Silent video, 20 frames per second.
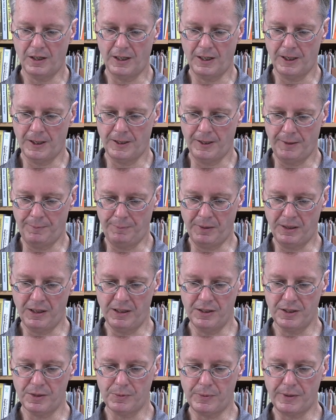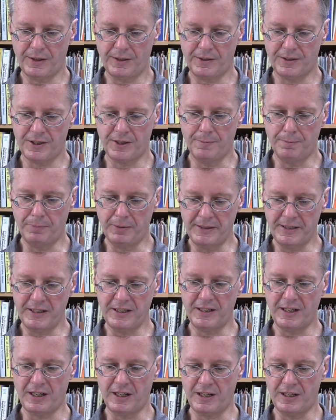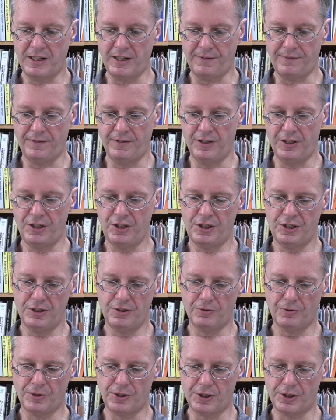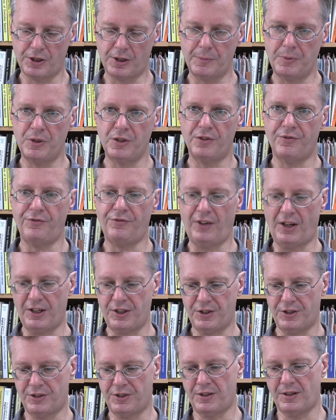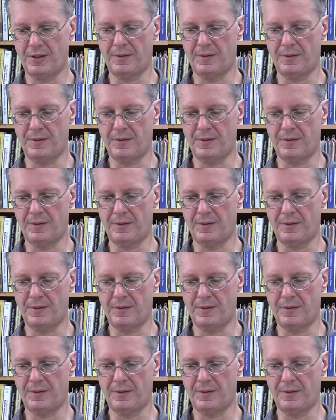It begins with a simplistic definition or description of fascist.